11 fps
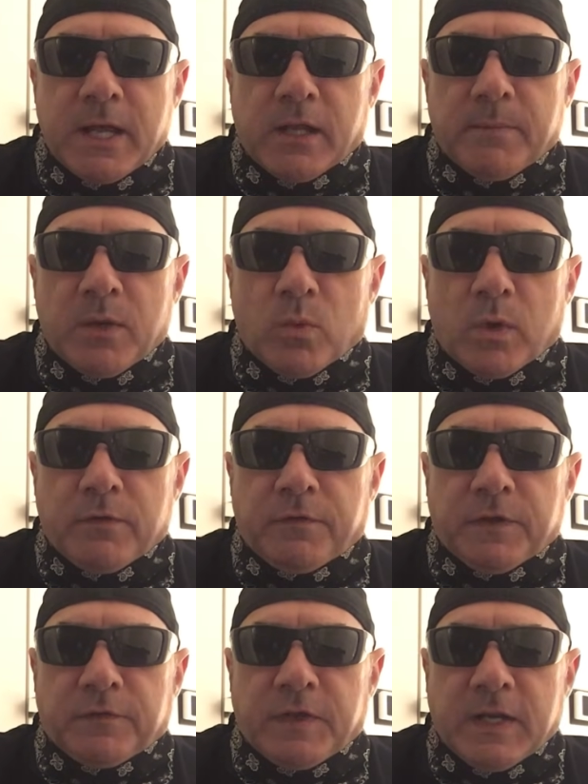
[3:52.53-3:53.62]
element
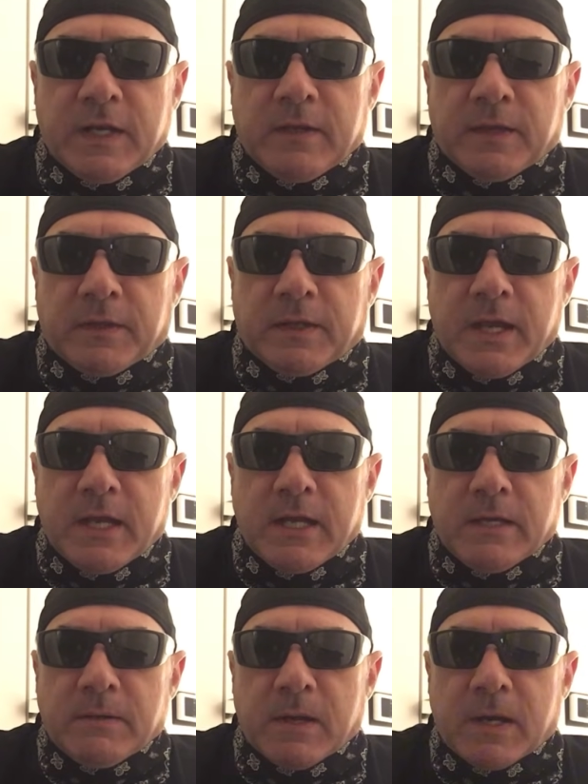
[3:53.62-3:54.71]
115 that
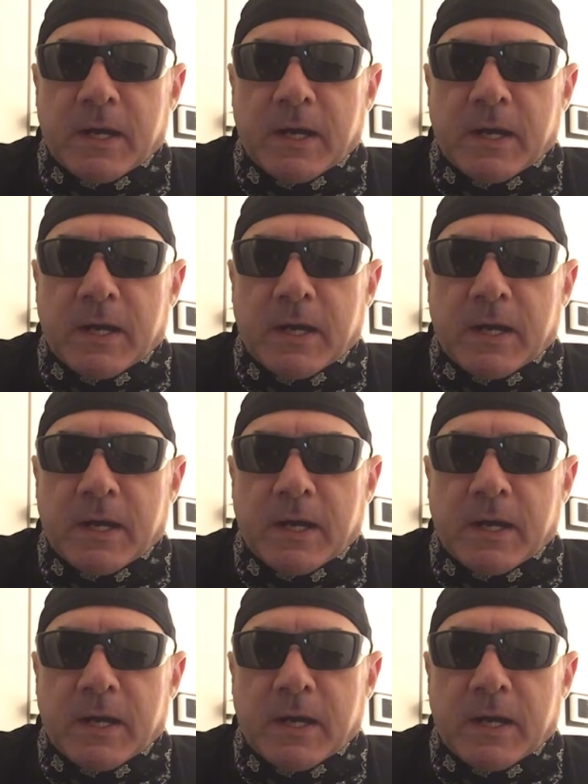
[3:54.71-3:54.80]
they